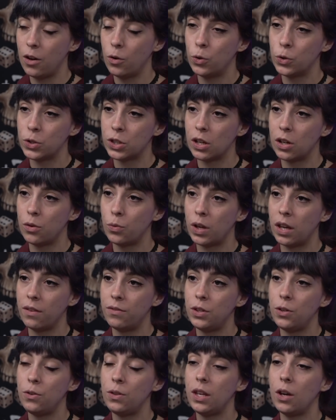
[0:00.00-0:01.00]
also
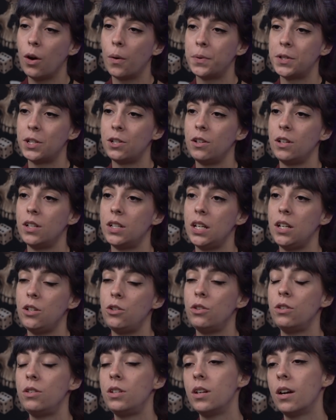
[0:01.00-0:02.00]
gives you the opportunity
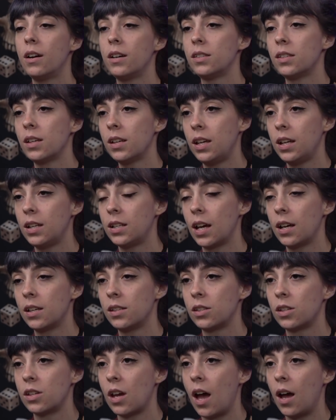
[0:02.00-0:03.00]
to deny a psychic
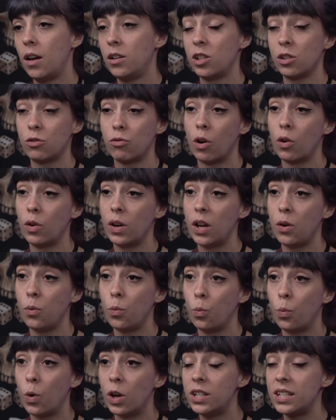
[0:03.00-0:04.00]
test, just
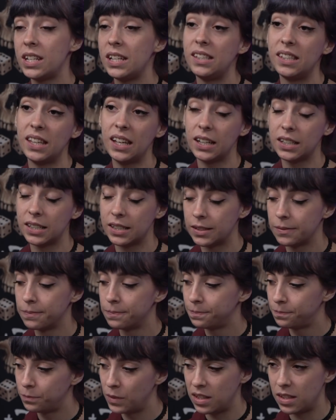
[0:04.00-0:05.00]
rolling 1d6
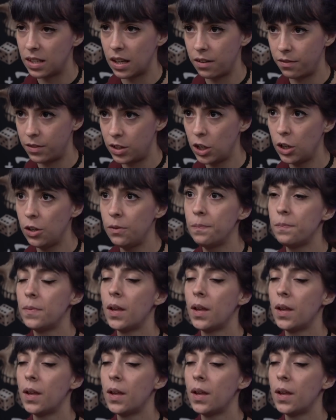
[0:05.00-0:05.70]
instead of 2.